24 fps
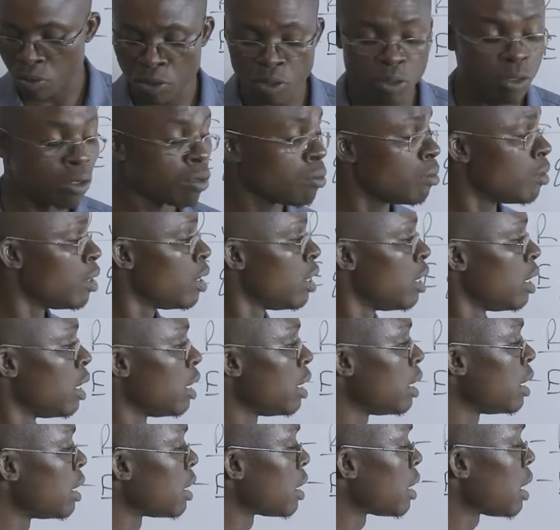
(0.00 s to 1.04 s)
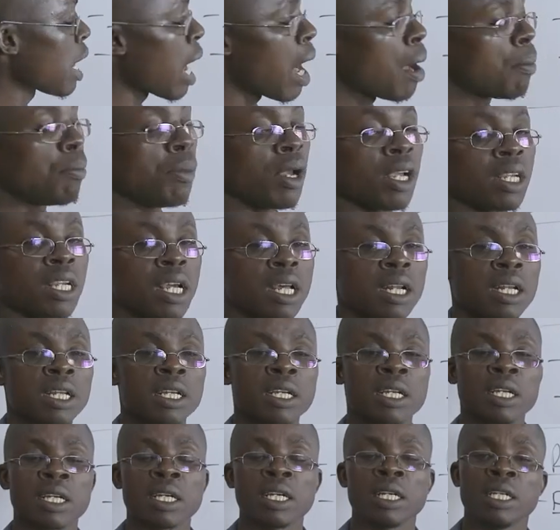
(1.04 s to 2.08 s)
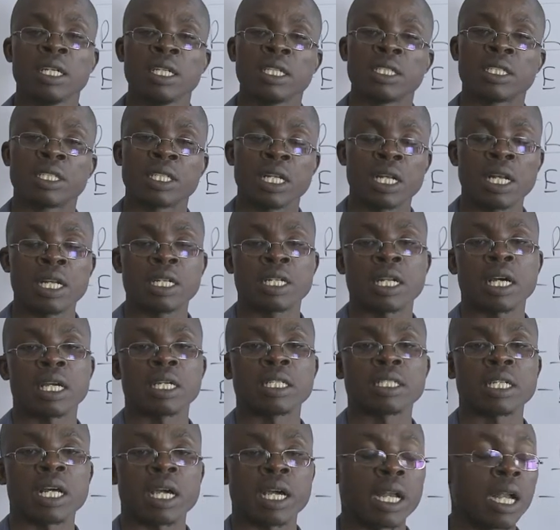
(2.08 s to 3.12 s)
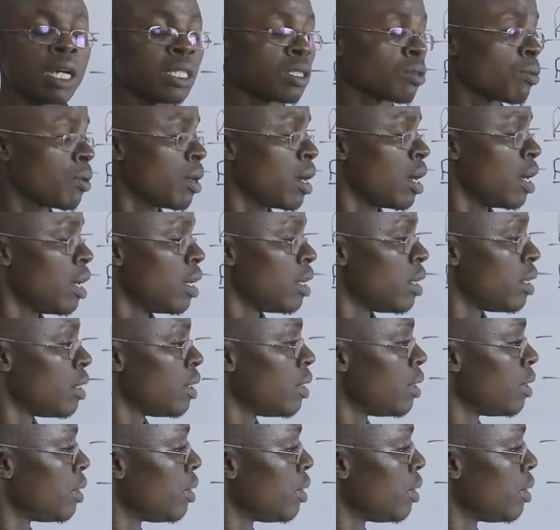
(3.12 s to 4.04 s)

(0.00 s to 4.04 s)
volume, is a measuring cylinder. Is a glassware,